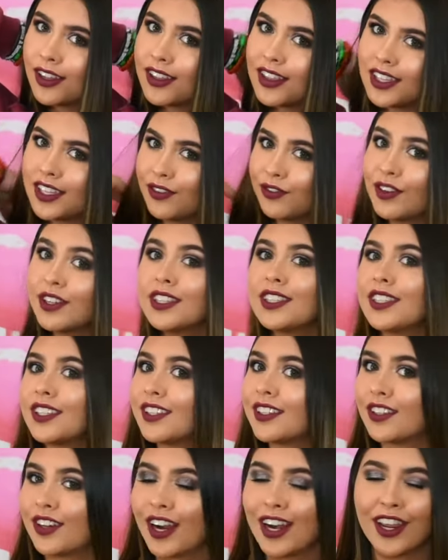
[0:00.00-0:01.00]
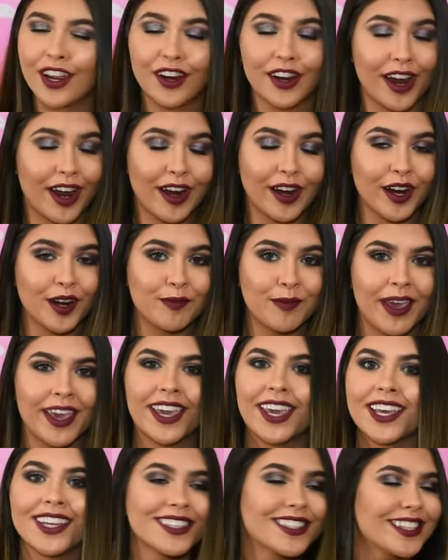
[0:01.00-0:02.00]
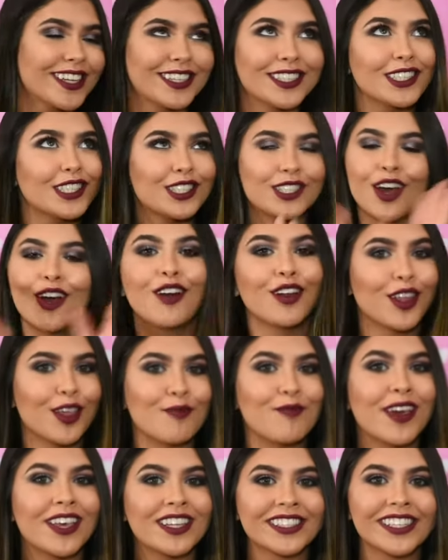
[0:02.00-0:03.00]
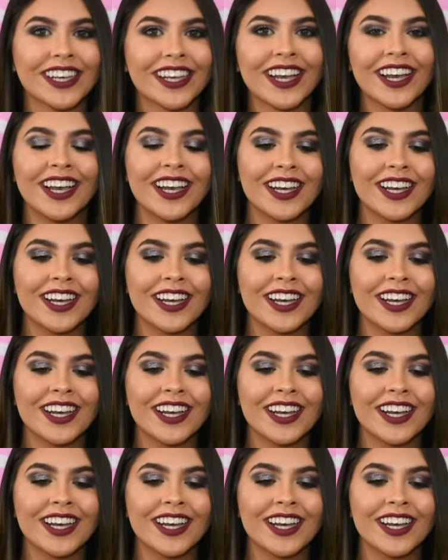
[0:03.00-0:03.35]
the difference straightening your hair can make is totally amazing.